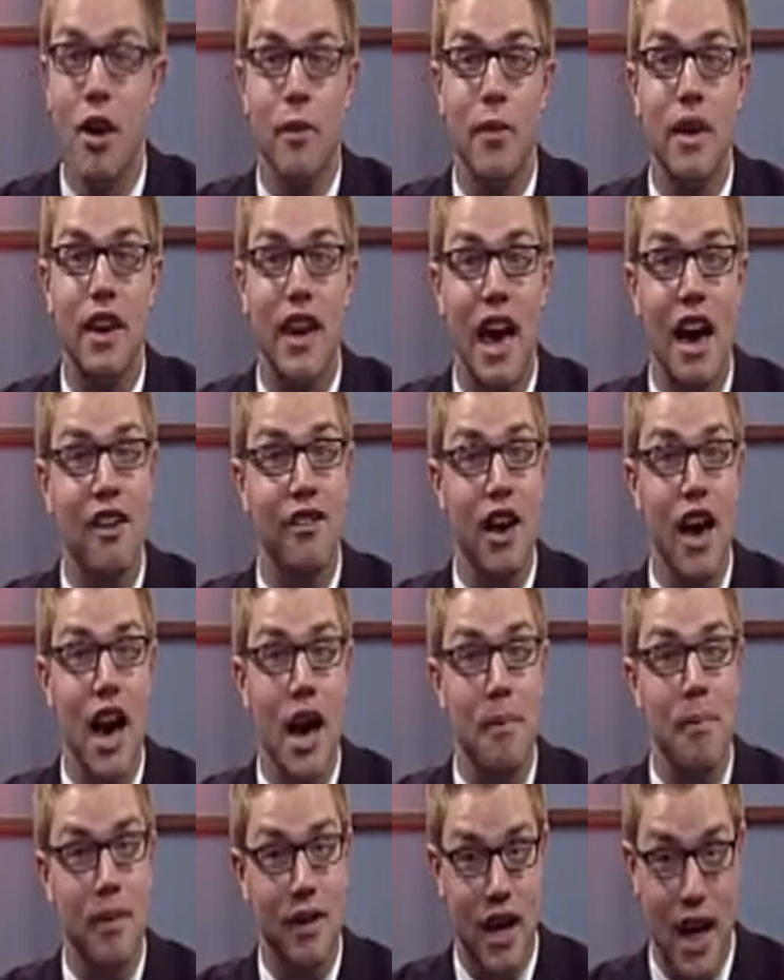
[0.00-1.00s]
we count
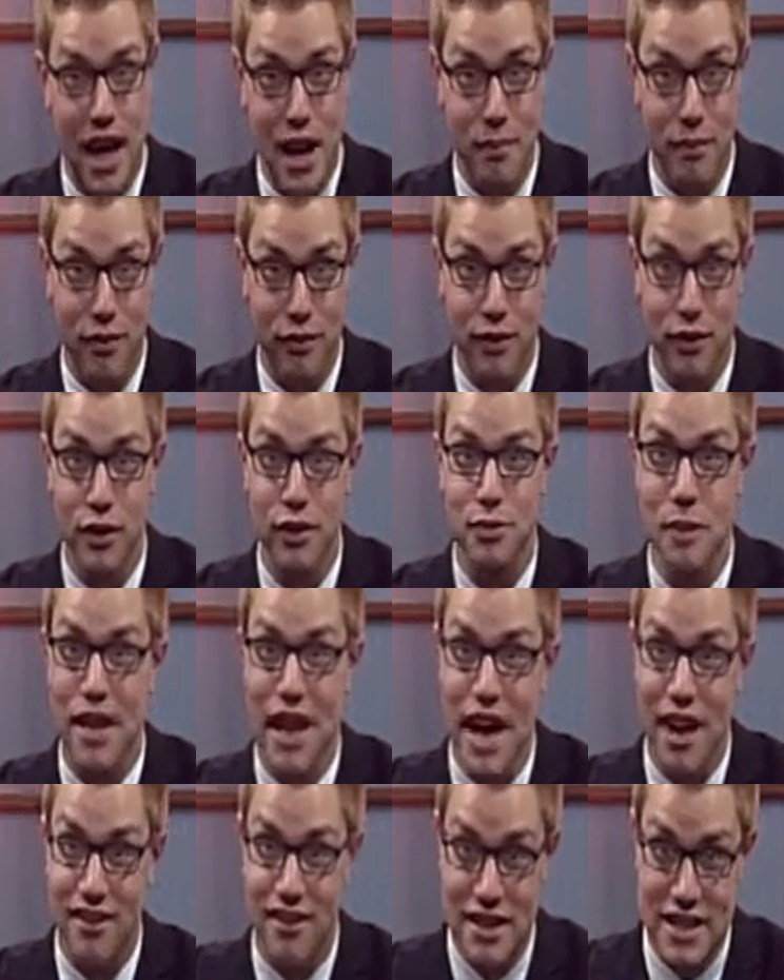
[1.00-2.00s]
up, April Fools, we
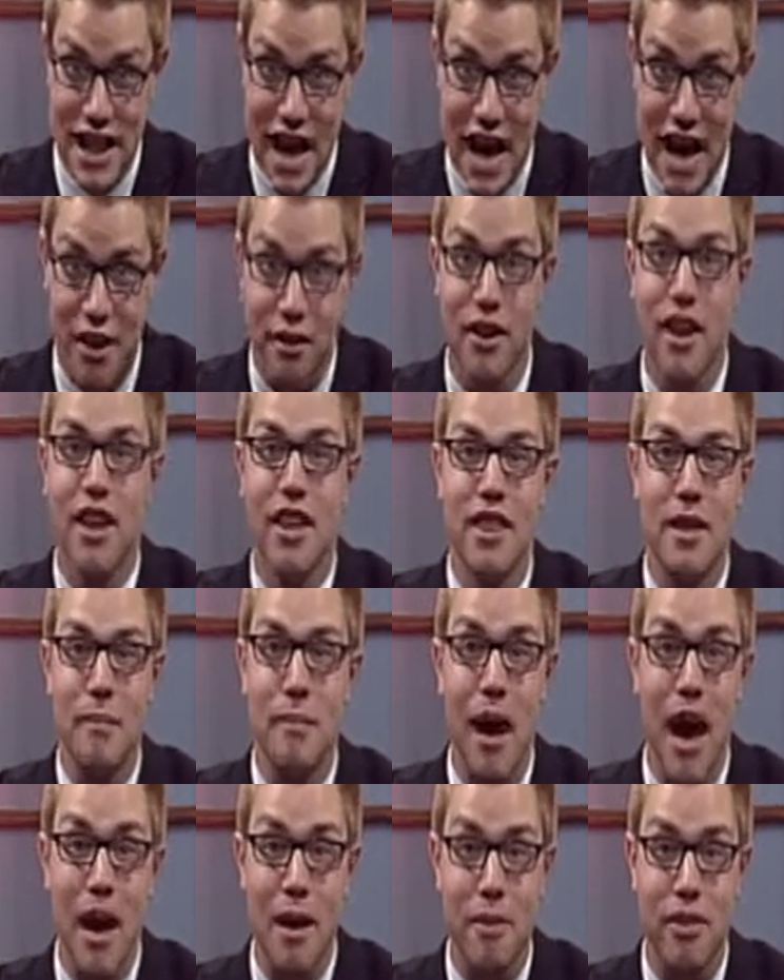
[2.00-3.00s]
count down, the
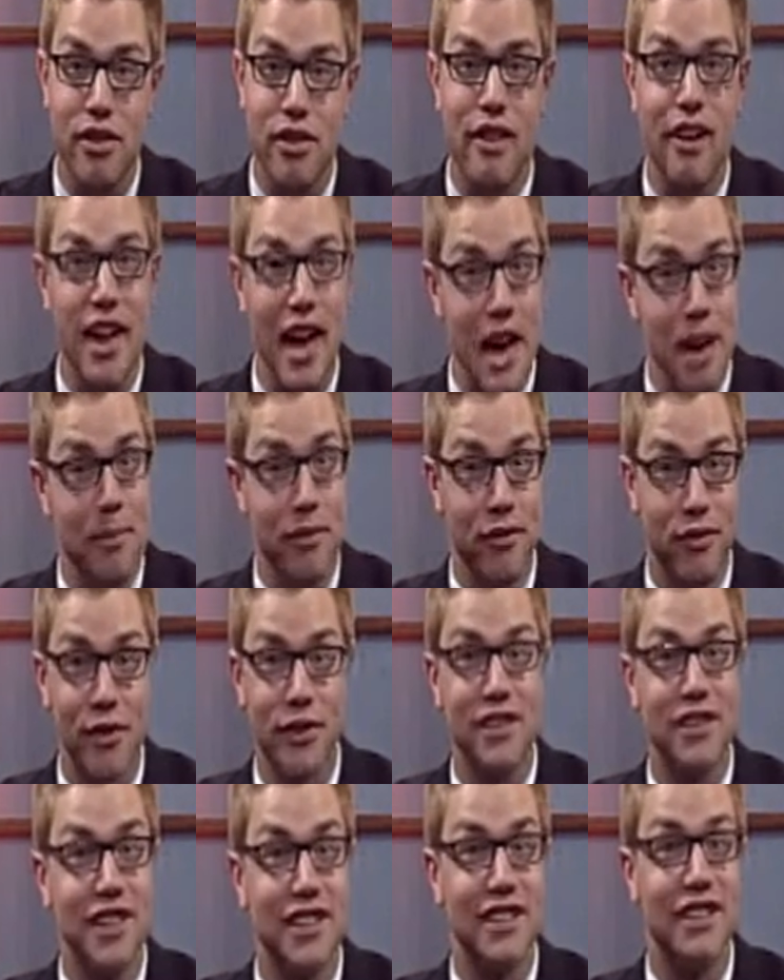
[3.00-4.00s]
bottom 3, April
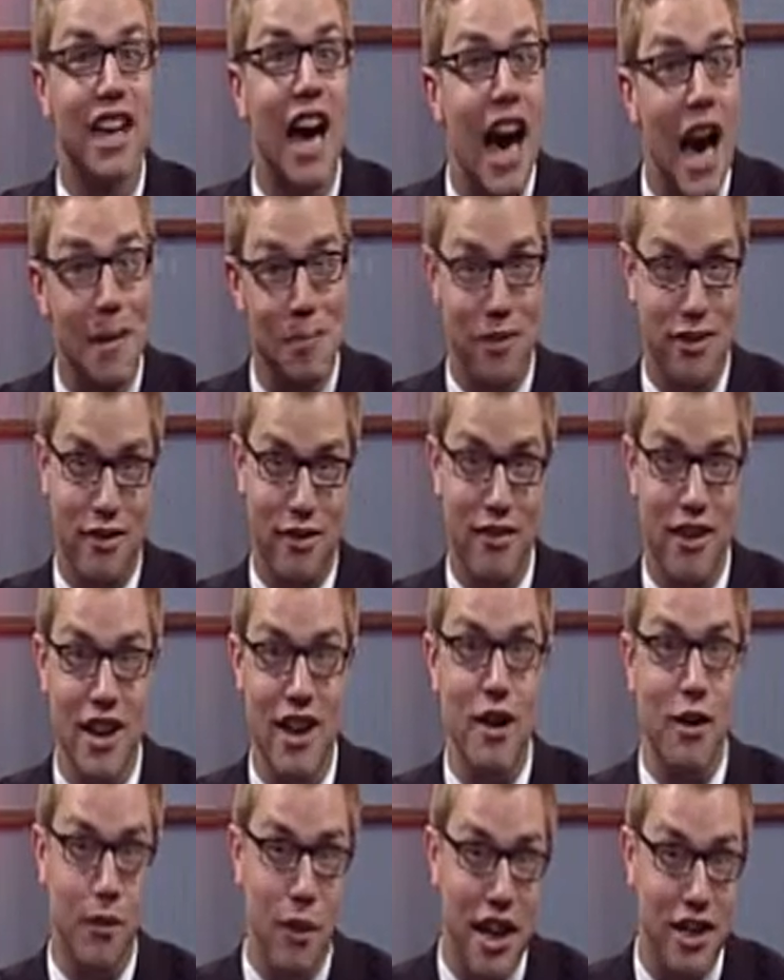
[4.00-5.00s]
Fools, the top 3
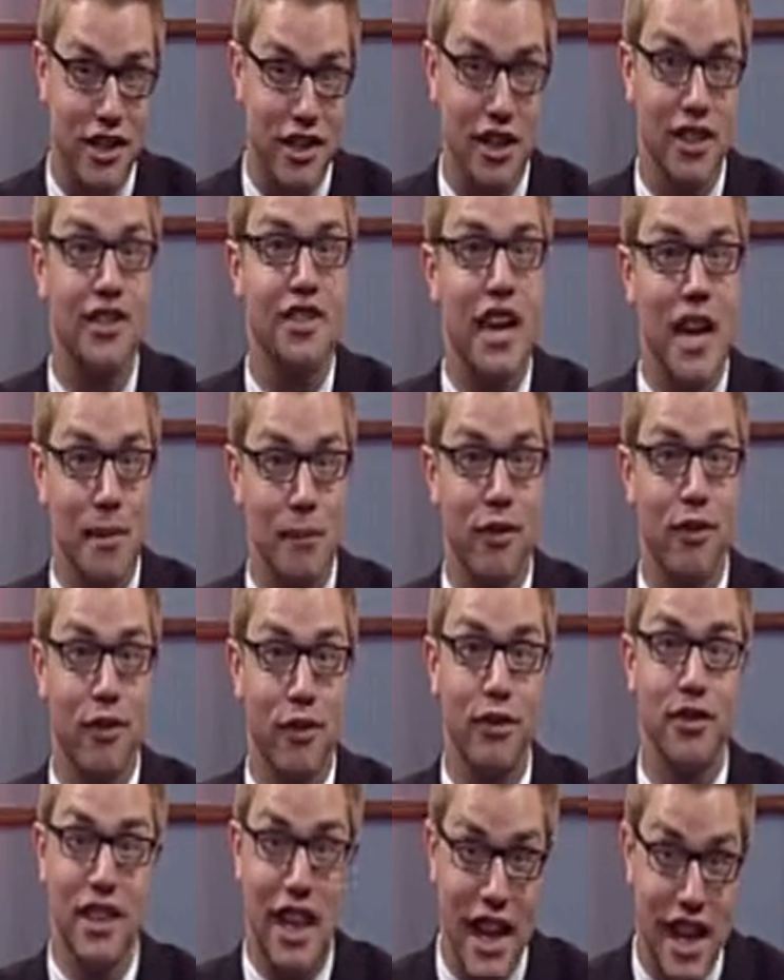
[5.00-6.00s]
questions, April
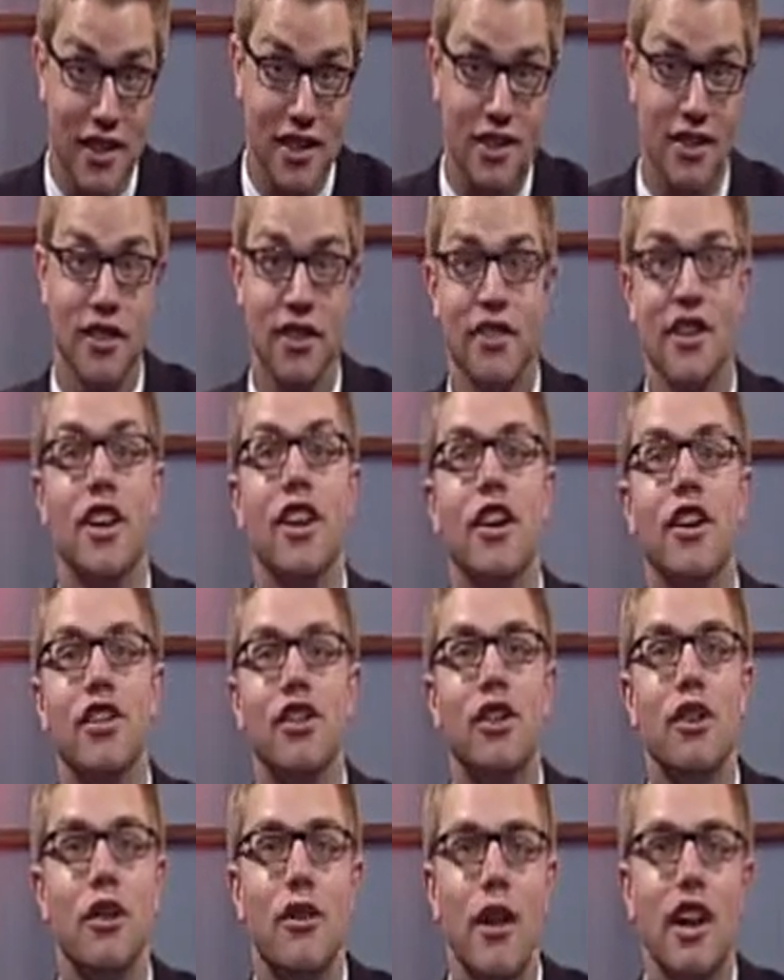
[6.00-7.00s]
Fools answers,
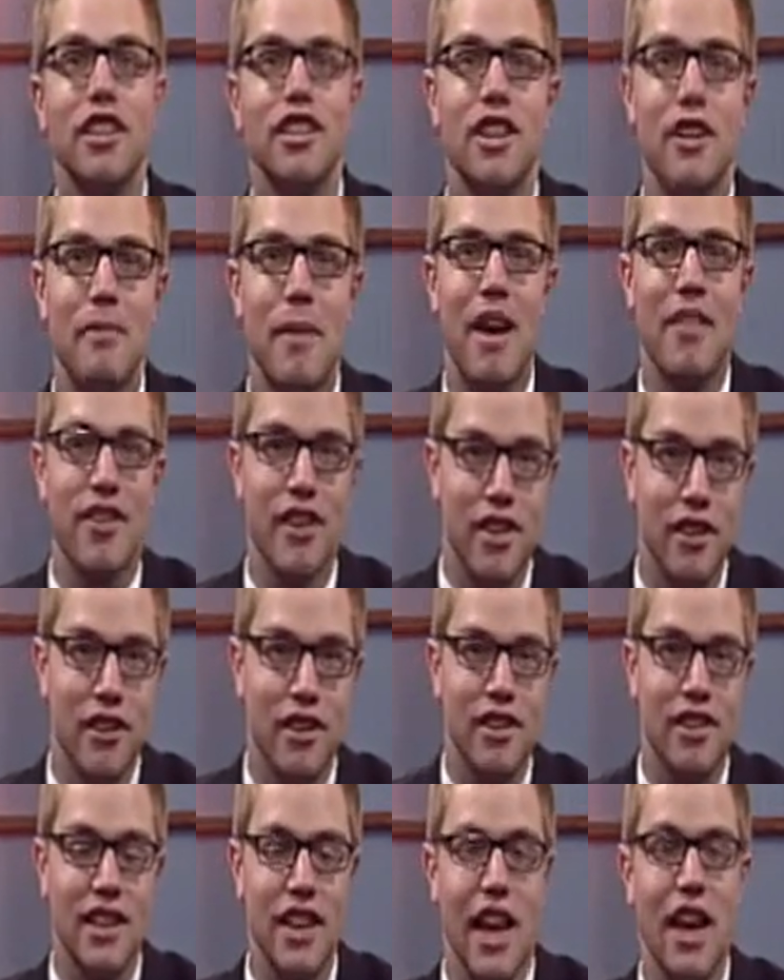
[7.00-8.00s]
to a question about the
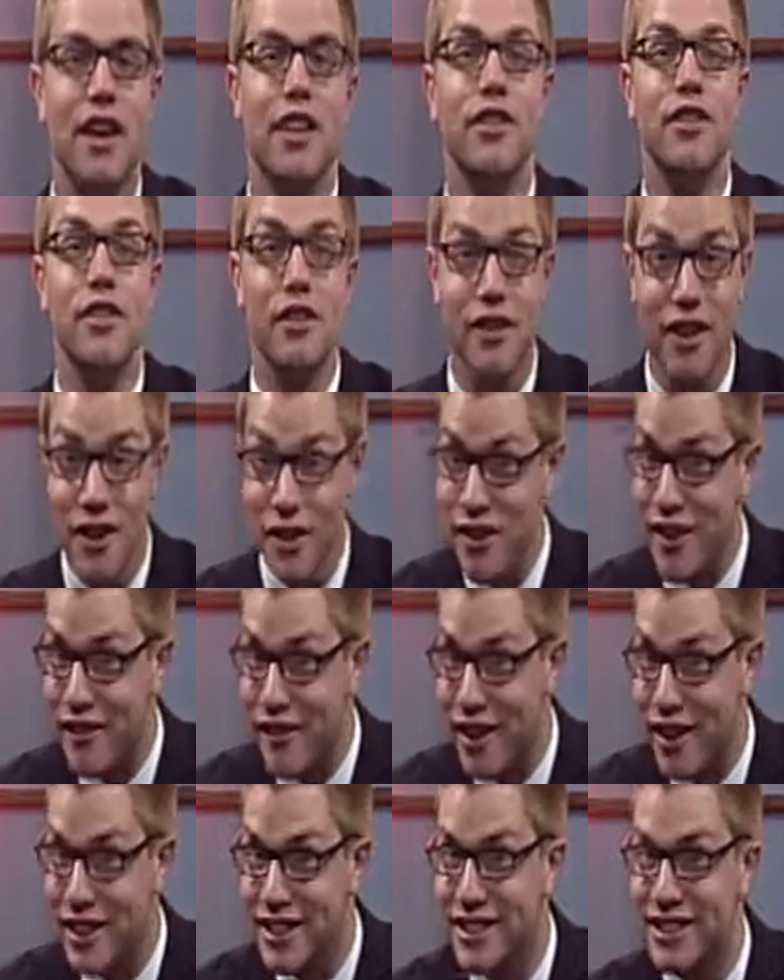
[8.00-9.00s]

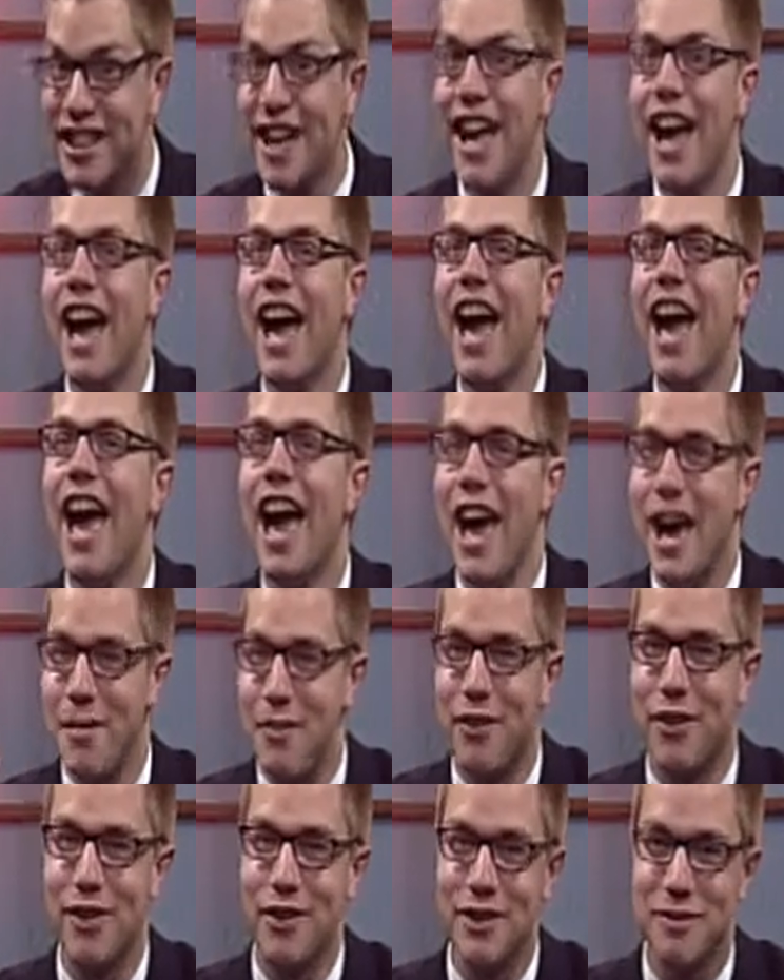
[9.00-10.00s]
universe, April
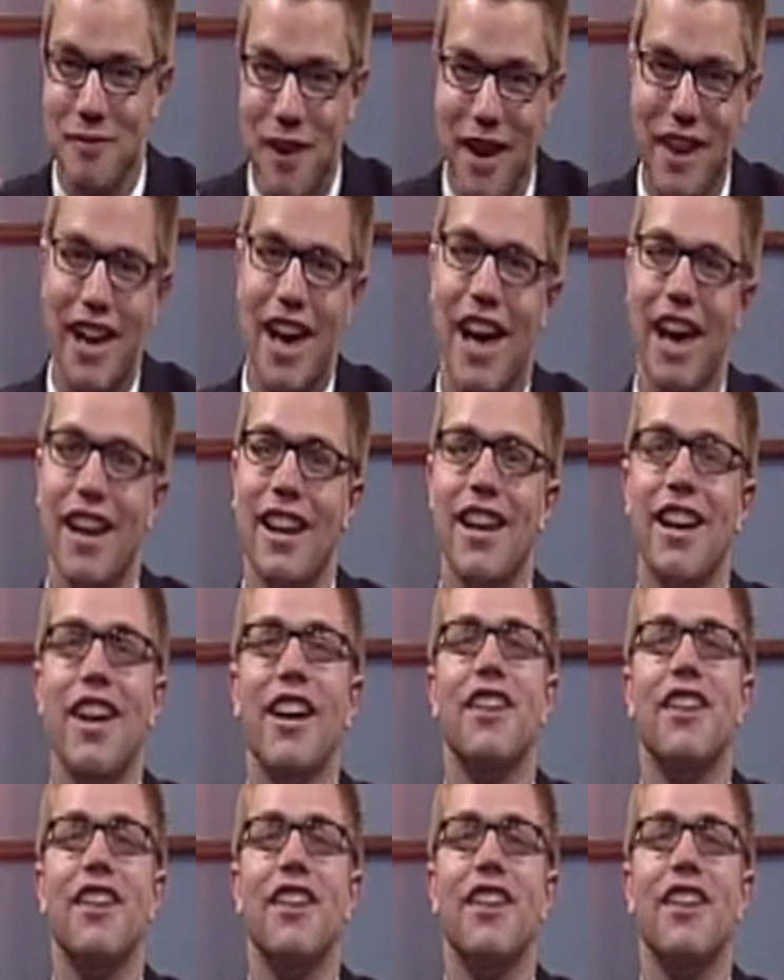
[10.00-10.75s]
Fools, Marquette.